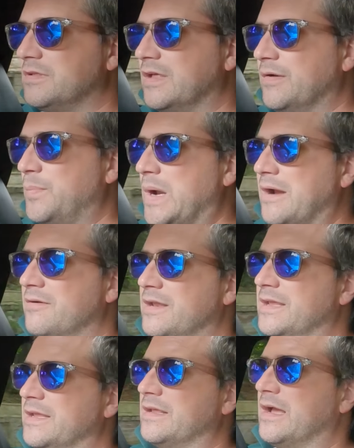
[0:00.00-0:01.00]

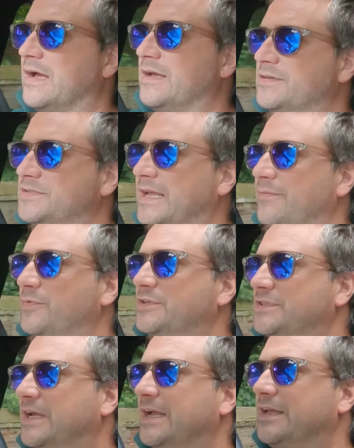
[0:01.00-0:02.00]
apparently uh, Sam was
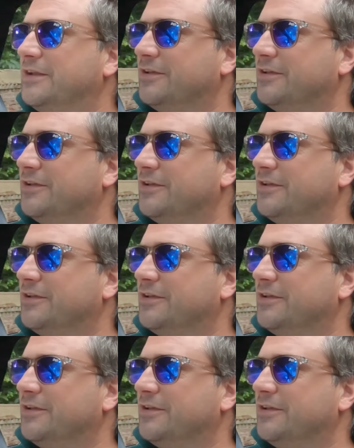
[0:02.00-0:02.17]
saying